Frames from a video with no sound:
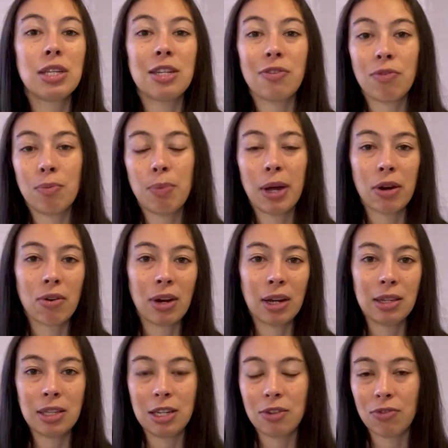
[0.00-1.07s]
different
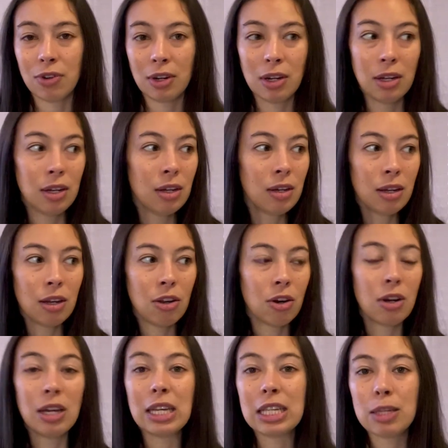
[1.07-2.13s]
backgrounds, different,
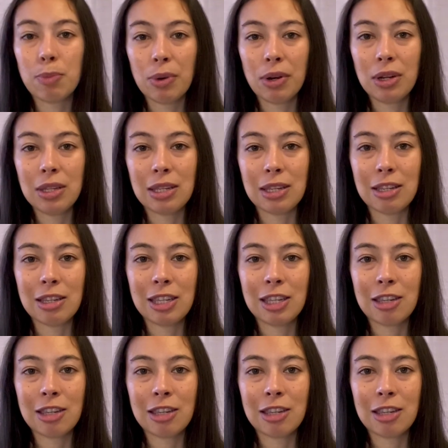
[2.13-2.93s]
experiences.